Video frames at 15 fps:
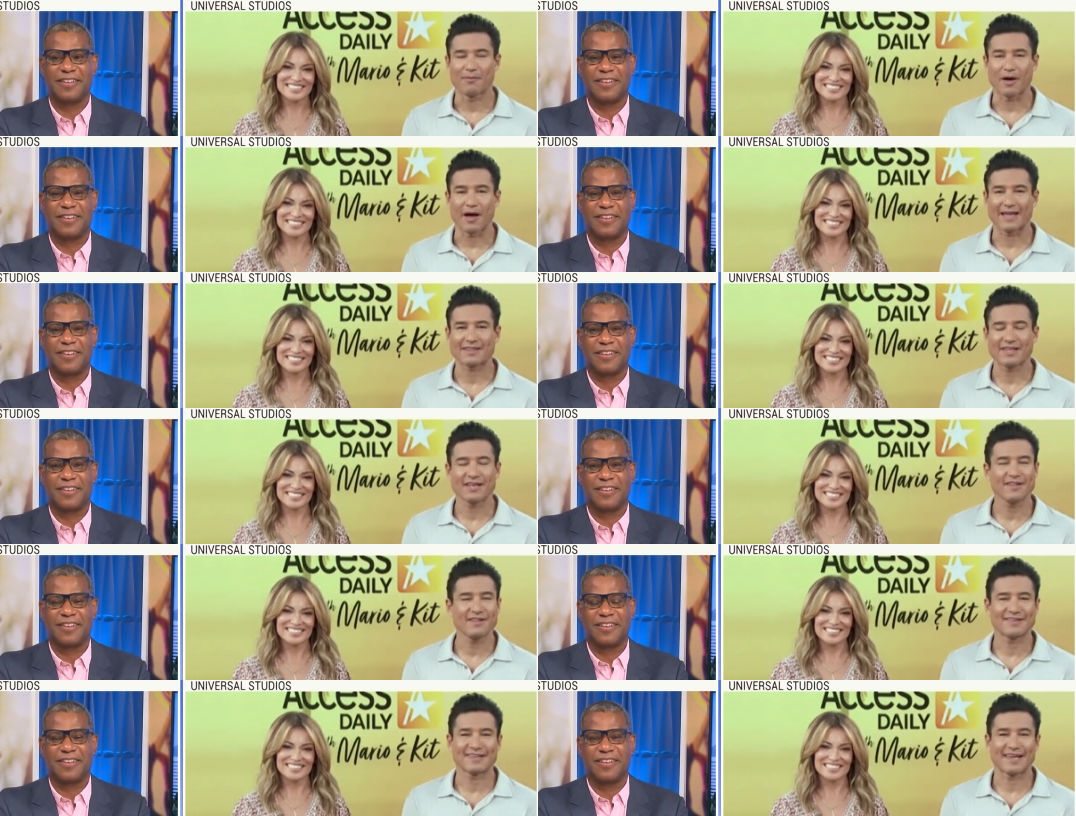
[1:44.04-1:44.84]
Speaker 1: Um,
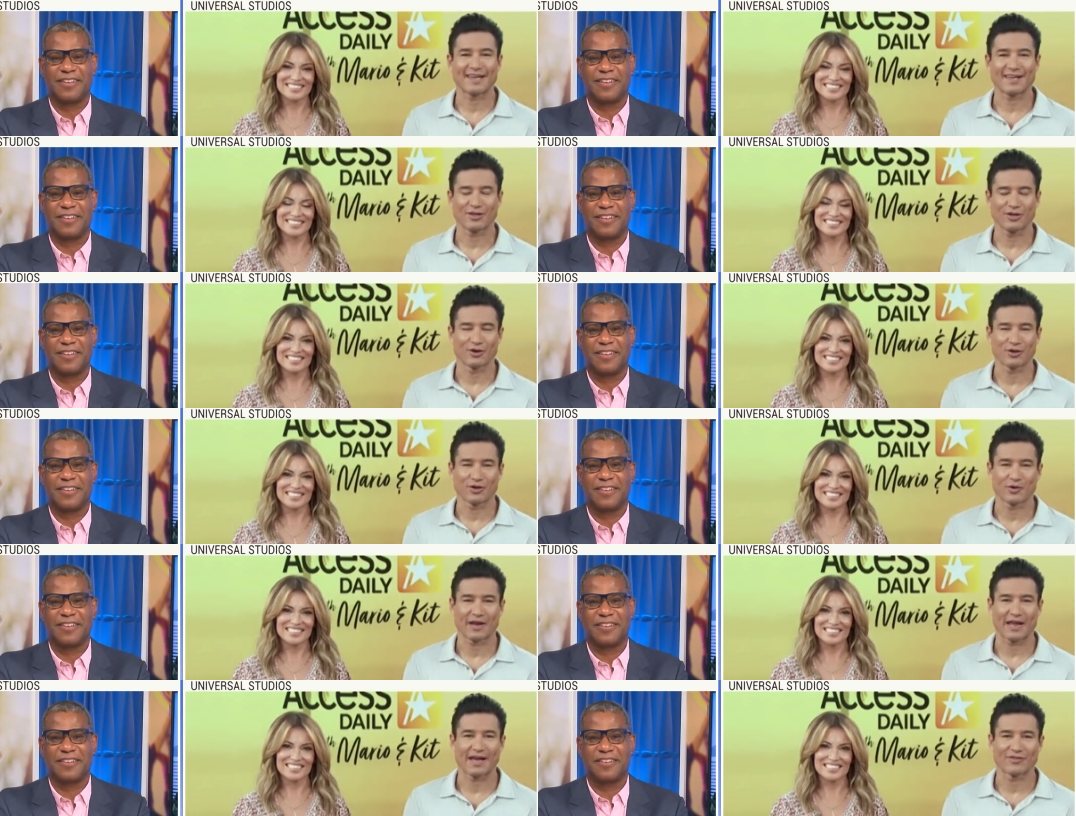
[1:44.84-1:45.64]
at the end of the day,
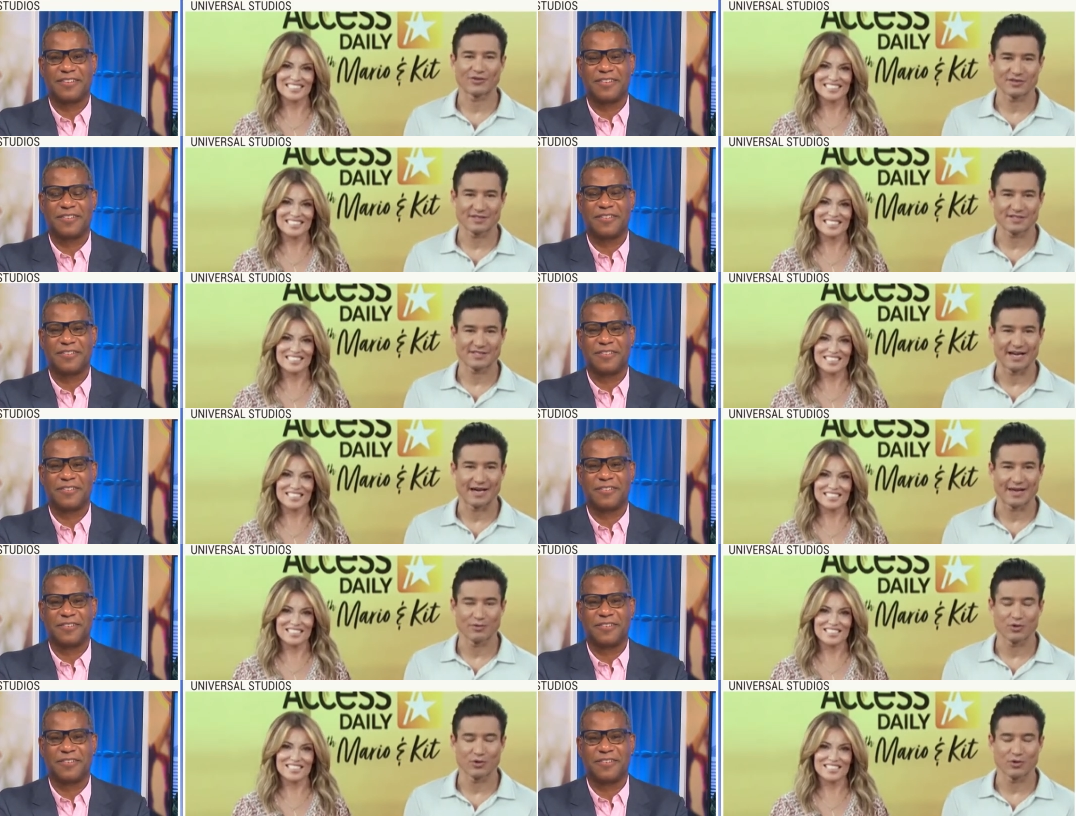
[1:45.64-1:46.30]
you know, you want to have a good